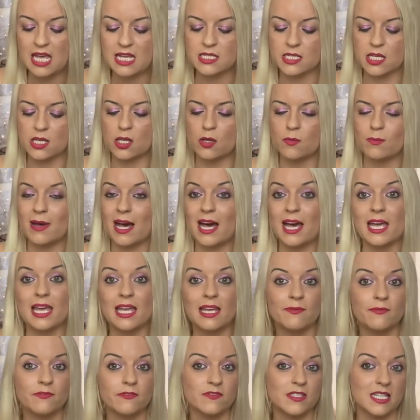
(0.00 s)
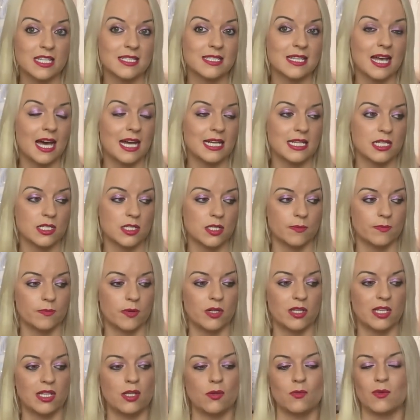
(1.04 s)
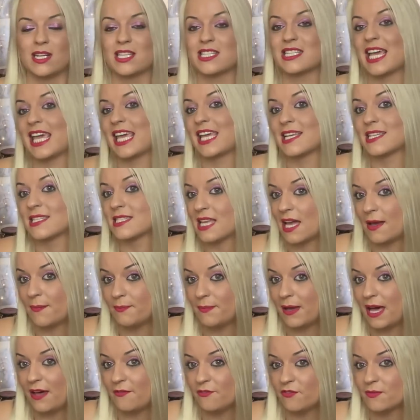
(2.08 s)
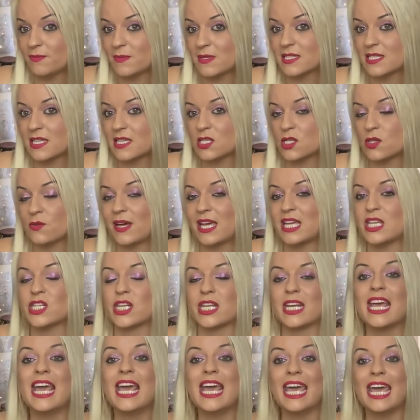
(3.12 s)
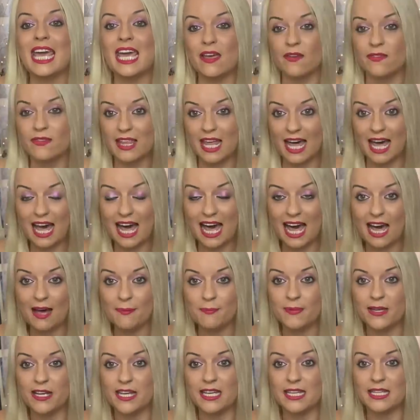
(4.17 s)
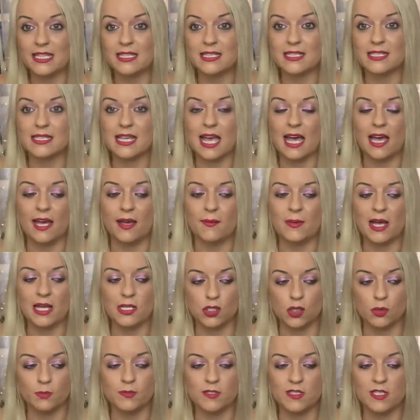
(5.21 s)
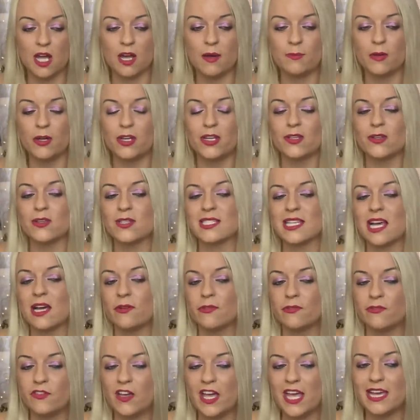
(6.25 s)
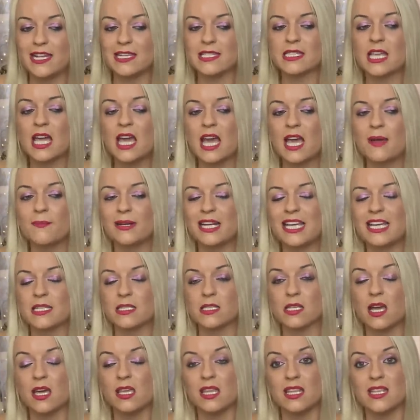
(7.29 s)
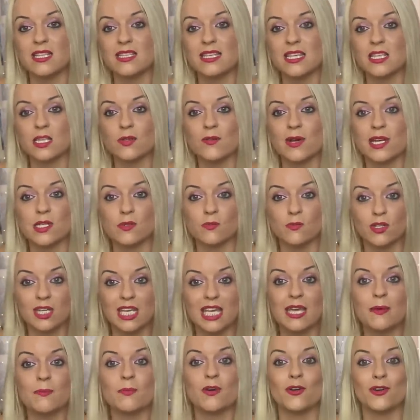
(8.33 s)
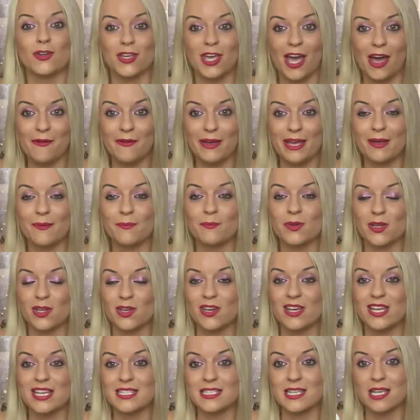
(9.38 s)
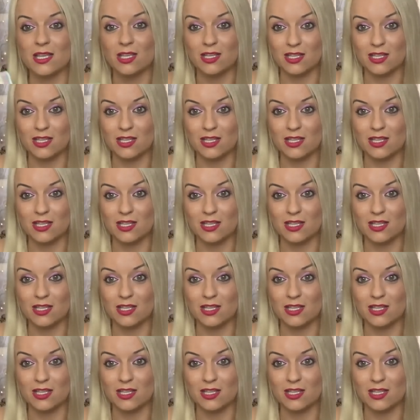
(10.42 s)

so you might decide at some point that you want to take a step back from the situation if that happens um, and you'll start putting yourself first please please know that the situation will keep on going because